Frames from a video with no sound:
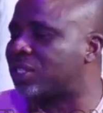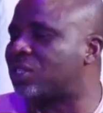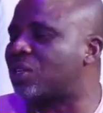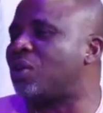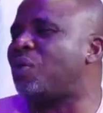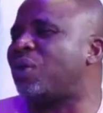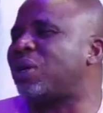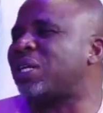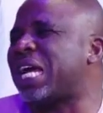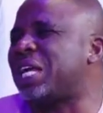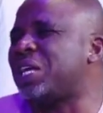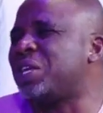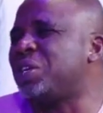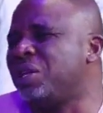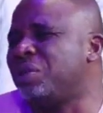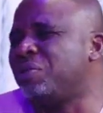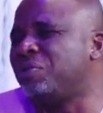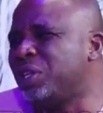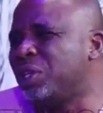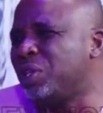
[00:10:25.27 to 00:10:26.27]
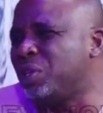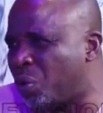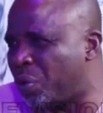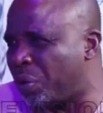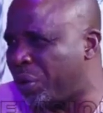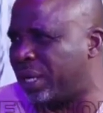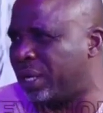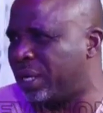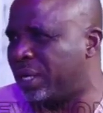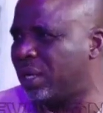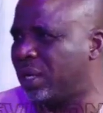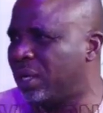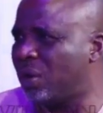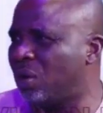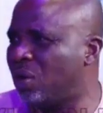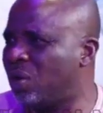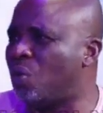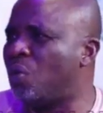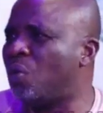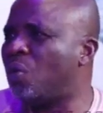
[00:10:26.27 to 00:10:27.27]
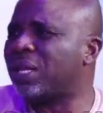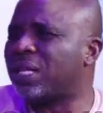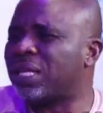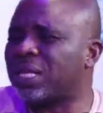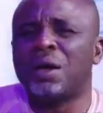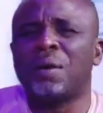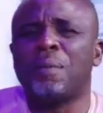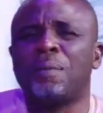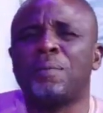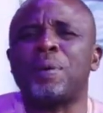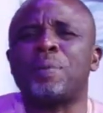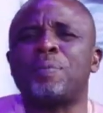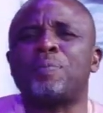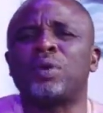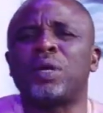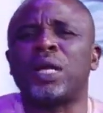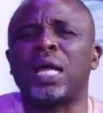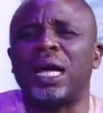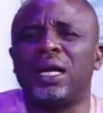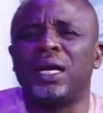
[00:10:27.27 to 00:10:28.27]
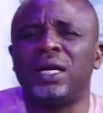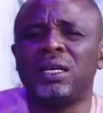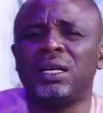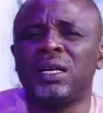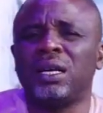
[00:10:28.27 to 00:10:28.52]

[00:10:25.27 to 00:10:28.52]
So what are you even doing? What people are,